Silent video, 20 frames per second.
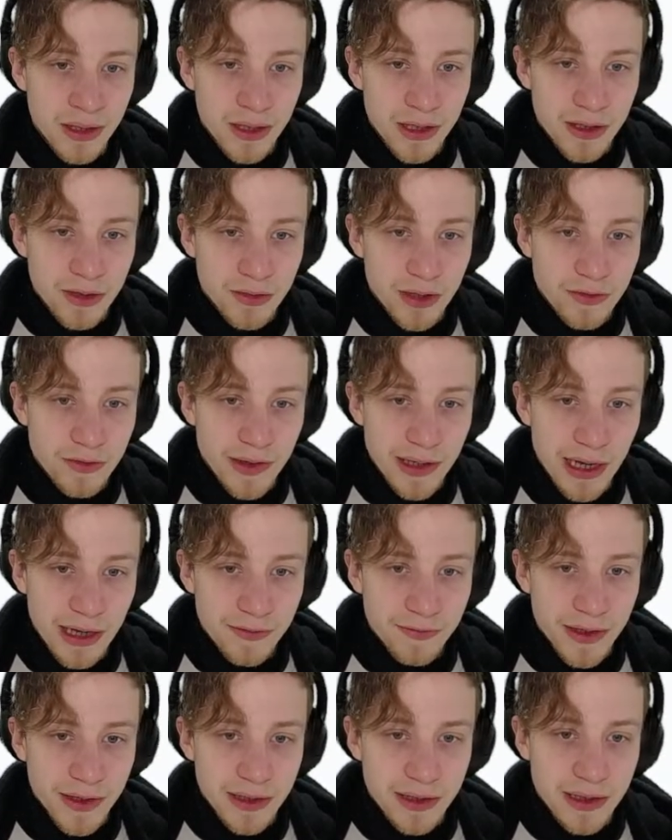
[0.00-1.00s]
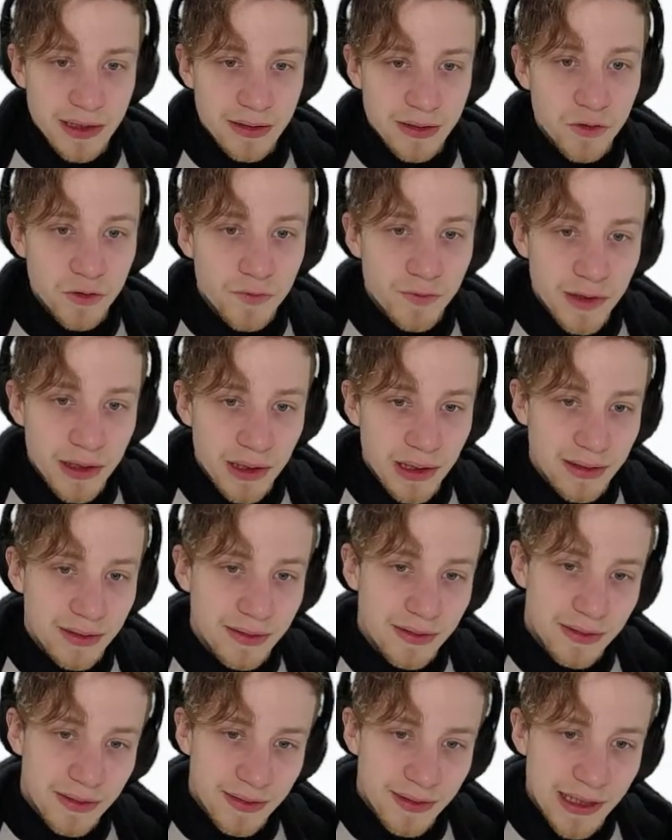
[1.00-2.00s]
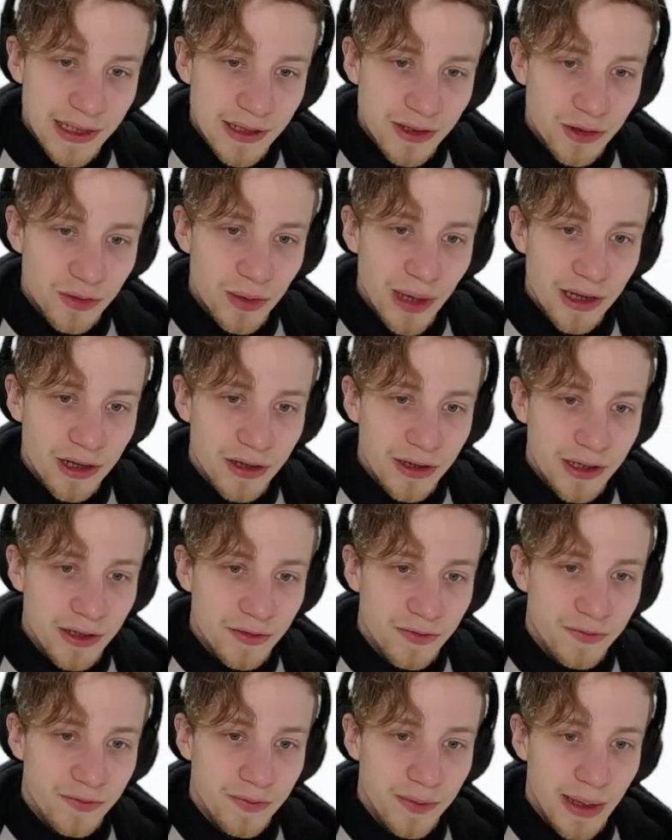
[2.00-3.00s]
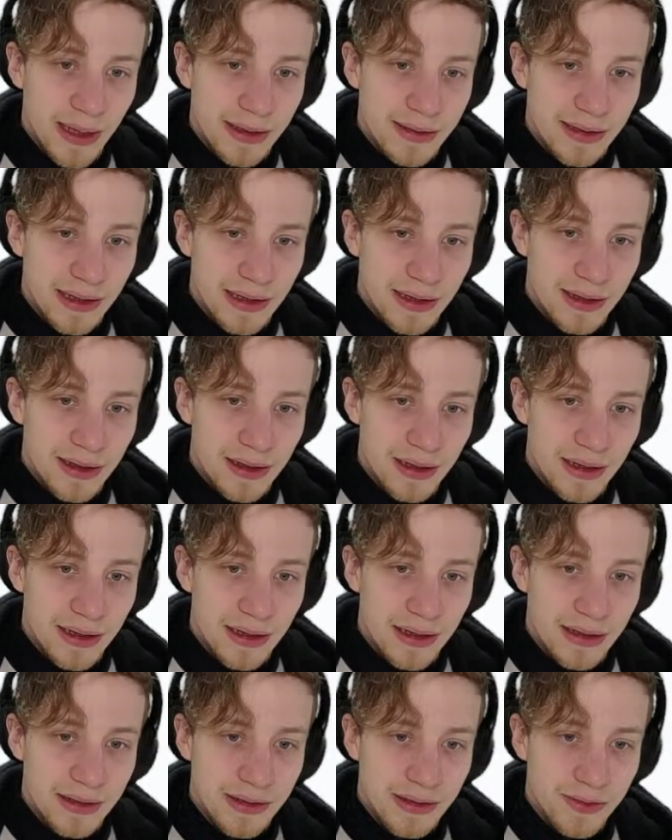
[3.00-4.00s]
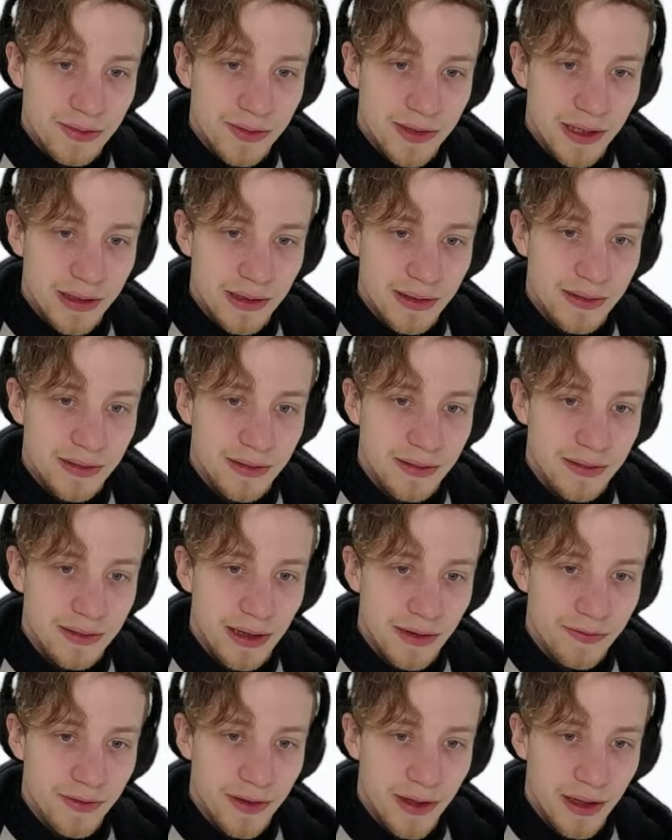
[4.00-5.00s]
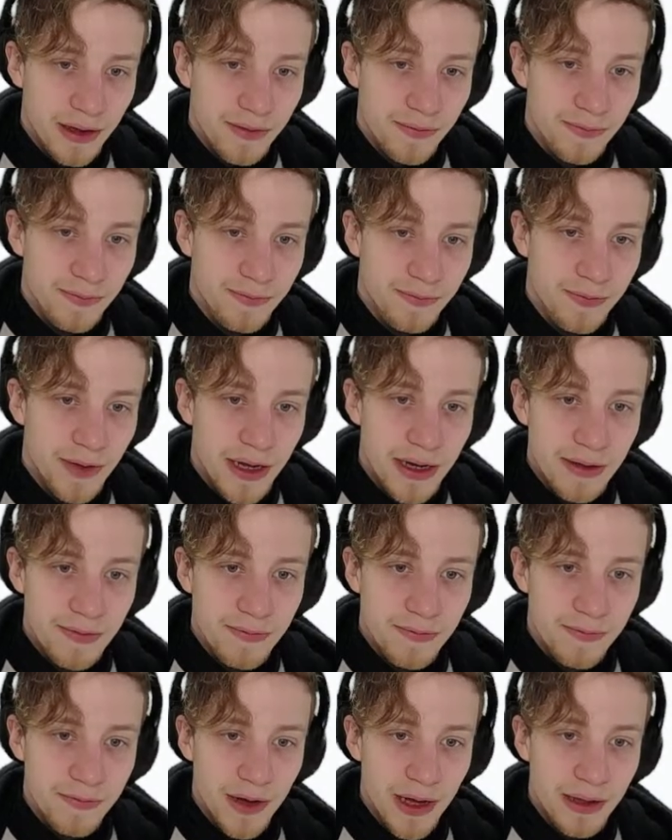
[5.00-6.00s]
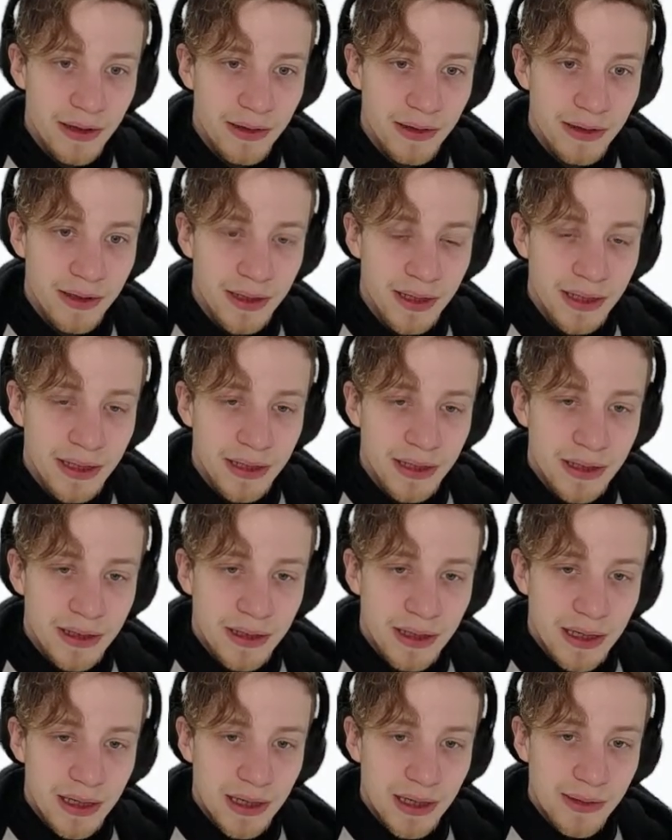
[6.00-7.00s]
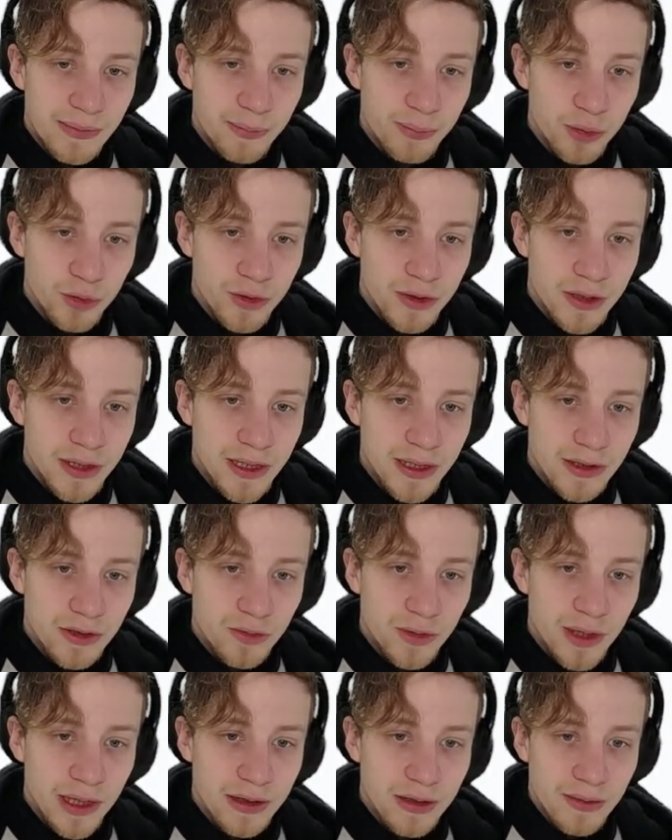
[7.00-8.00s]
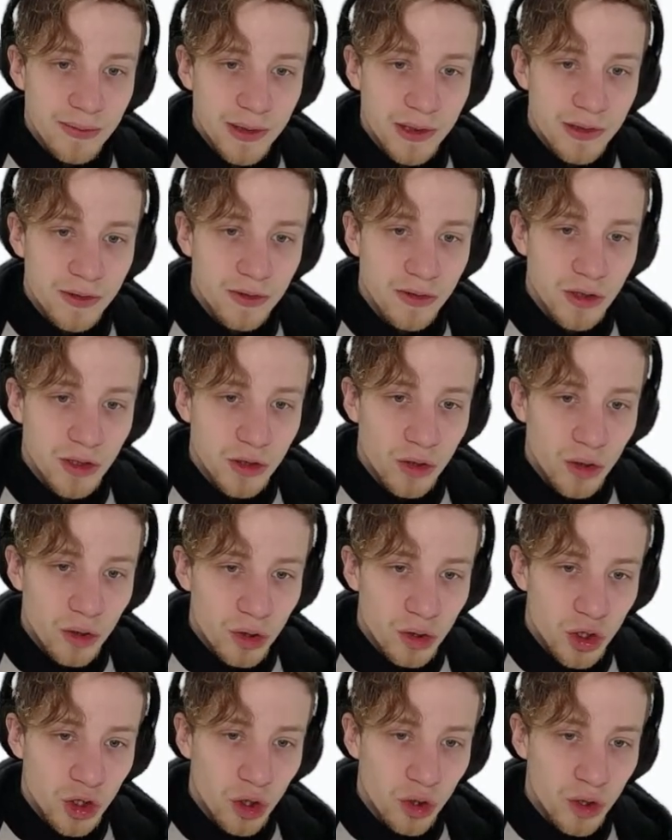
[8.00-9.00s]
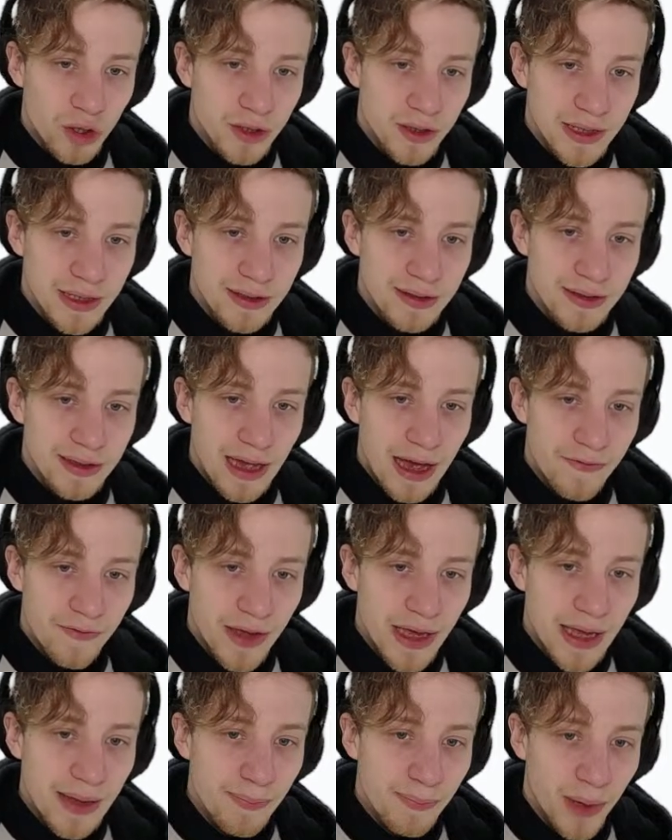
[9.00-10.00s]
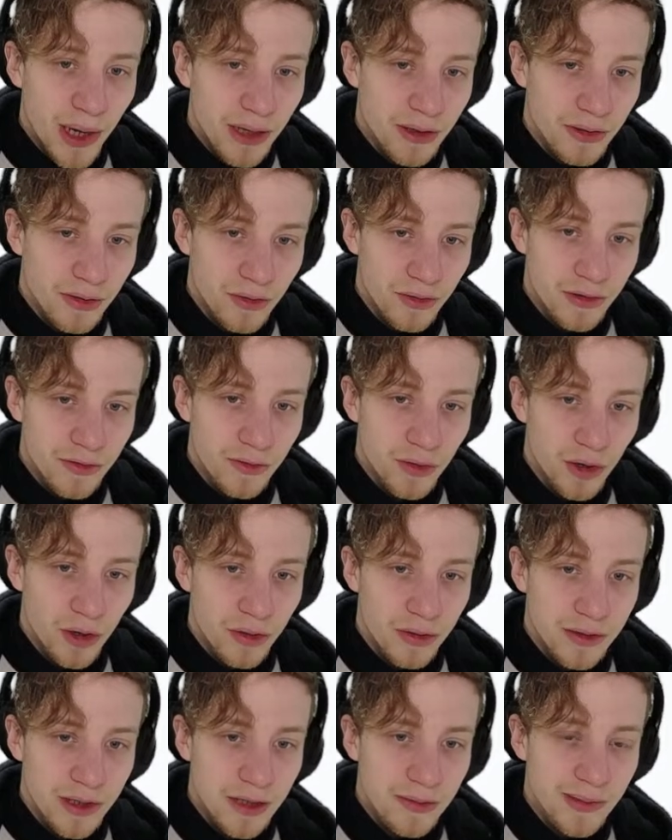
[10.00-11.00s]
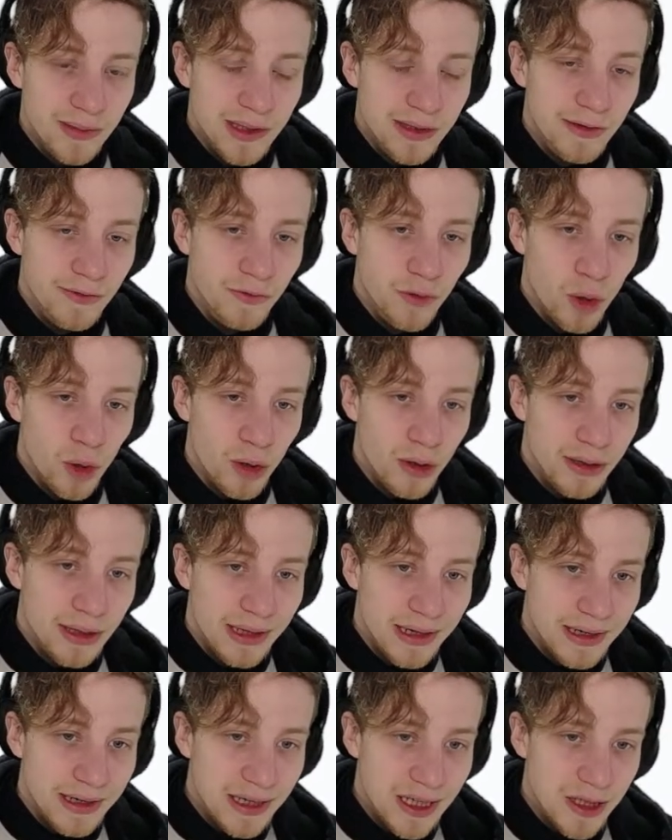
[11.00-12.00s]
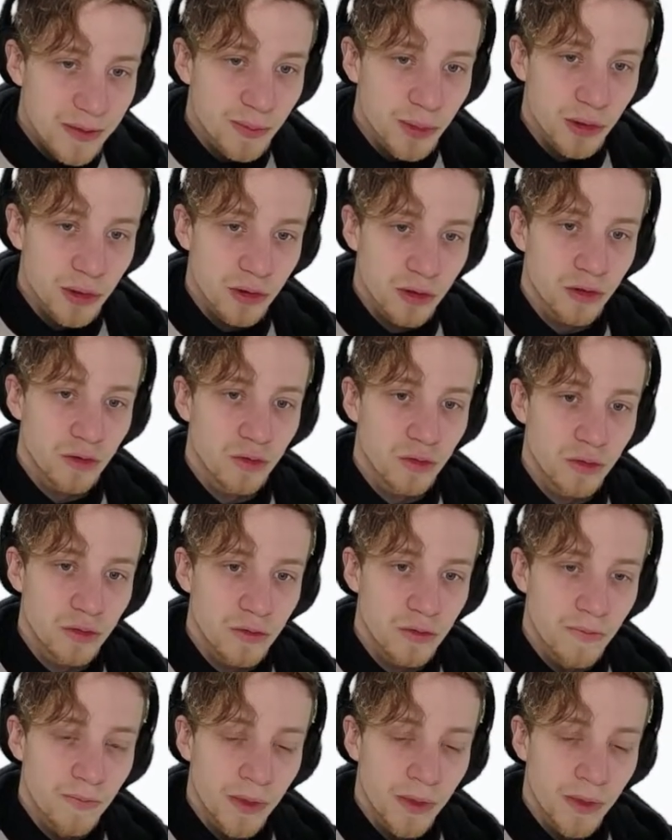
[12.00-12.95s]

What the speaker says: So that's why I think that you feel like these two are kind of exactly these two sentences. I feel like very well put these together because your choices have impact on the world. That means the world responds to you